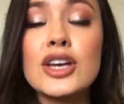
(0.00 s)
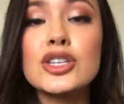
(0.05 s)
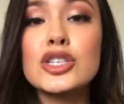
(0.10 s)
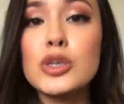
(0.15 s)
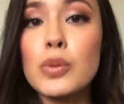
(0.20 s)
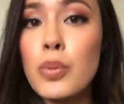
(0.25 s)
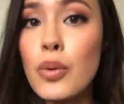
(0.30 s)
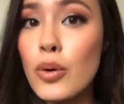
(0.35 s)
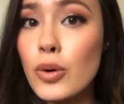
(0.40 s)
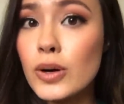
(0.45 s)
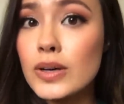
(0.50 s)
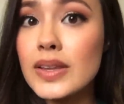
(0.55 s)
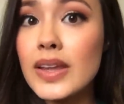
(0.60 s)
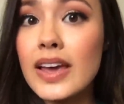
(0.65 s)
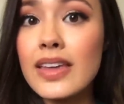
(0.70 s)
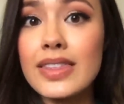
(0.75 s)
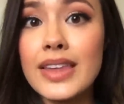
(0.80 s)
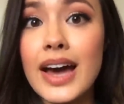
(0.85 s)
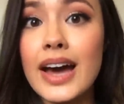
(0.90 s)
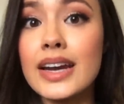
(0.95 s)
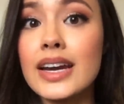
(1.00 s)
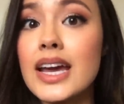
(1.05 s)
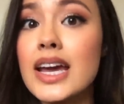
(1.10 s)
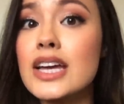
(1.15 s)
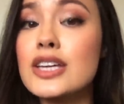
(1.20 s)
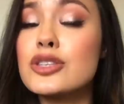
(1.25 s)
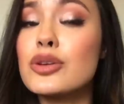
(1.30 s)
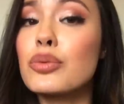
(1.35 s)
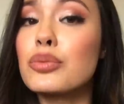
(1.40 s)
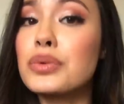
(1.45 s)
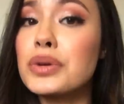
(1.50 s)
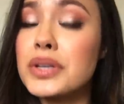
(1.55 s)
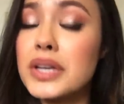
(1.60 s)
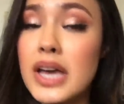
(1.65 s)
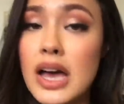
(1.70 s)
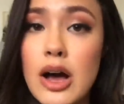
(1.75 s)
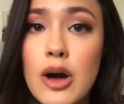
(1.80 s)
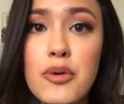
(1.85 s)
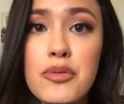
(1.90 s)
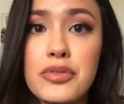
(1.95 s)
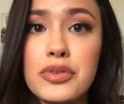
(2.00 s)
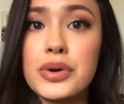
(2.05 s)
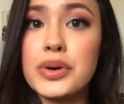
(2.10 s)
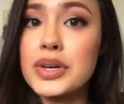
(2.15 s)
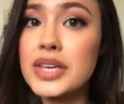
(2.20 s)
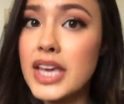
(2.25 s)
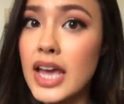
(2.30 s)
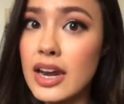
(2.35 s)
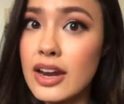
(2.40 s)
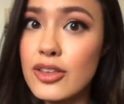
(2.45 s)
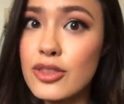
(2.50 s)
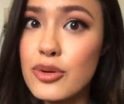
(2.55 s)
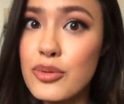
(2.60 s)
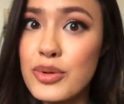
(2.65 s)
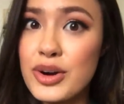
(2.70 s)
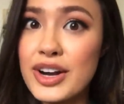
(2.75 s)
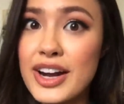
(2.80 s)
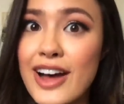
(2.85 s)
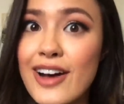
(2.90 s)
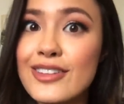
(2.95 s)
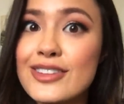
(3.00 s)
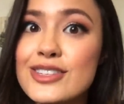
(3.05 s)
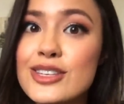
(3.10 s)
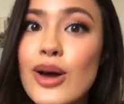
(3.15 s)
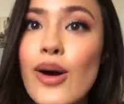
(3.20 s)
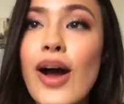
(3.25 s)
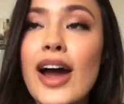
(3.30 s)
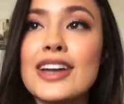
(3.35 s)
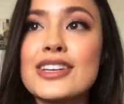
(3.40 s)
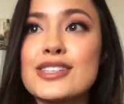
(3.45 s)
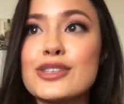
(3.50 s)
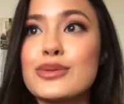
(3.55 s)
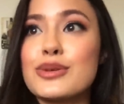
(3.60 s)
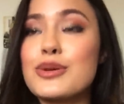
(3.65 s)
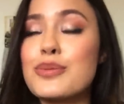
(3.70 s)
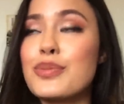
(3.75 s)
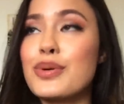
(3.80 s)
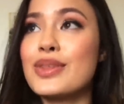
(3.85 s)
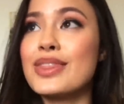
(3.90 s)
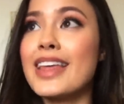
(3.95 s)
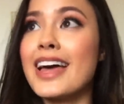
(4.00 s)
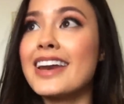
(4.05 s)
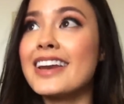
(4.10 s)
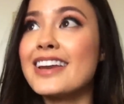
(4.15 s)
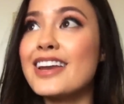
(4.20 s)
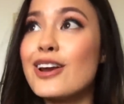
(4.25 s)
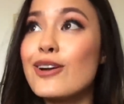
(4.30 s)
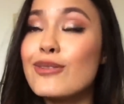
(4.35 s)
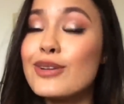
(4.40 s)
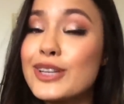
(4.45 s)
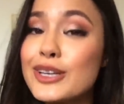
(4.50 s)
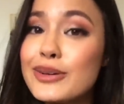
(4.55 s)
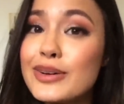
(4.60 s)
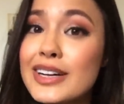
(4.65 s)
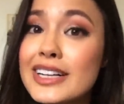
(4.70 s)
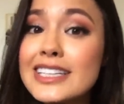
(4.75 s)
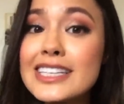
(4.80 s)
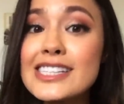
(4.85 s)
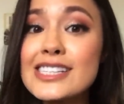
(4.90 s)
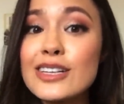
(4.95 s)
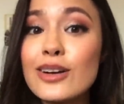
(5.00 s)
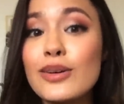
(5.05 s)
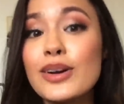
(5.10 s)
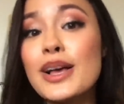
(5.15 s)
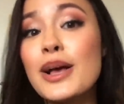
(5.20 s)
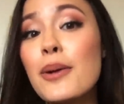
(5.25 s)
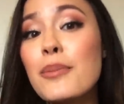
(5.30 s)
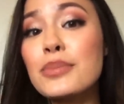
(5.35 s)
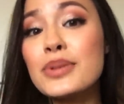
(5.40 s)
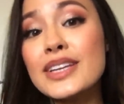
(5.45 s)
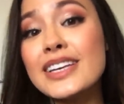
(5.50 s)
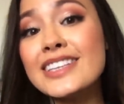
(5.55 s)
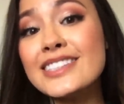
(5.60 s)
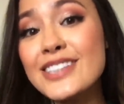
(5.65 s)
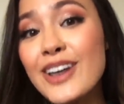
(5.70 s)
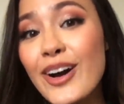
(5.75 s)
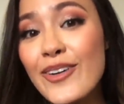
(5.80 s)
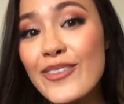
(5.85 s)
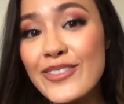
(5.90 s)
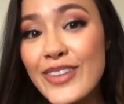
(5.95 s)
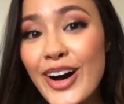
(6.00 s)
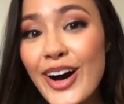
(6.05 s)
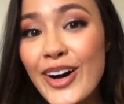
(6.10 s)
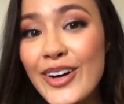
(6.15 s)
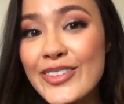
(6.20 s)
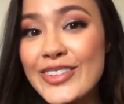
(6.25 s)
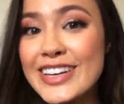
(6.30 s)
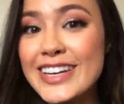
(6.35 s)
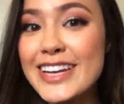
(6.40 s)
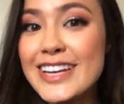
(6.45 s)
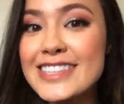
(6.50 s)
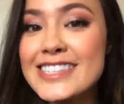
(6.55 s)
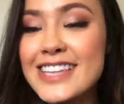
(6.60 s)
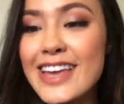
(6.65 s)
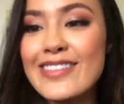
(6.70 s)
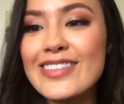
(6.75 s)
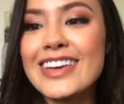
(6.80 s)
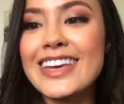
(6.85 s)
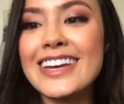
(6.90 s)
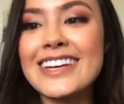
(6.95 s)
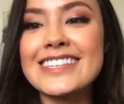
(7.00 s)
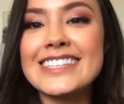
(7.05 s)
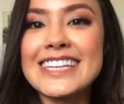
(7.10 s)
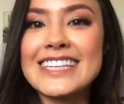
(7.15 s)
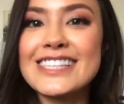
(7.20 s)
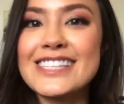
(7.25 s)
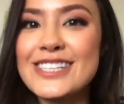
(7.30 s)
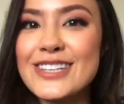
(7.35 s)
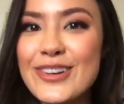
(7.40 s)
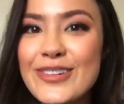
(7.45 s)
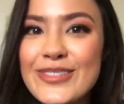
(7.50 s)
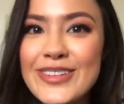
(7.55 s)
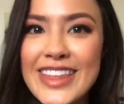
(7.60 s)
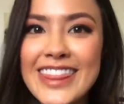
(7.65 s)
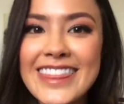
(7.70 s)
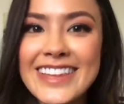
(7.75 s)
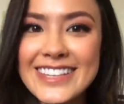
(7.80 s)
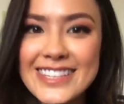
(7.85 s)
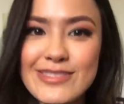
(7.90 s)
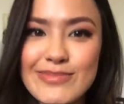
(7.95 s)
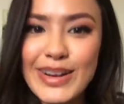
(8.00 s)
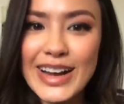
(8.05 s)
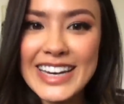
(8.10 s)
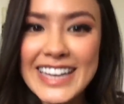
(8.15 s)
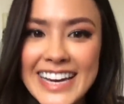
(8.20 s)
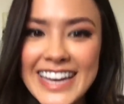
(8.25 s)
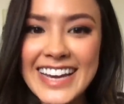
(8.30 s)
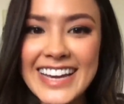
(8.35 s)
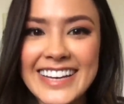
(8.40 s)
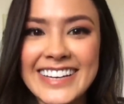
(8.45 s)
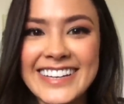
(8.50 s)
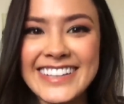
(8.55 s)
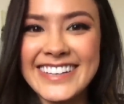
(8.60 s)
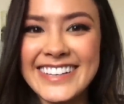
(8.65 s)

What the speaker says: support like that is really helpful getting the word out. So I just want to put that in here really quickly. So please go vote. We need Saving Innocence to win this money.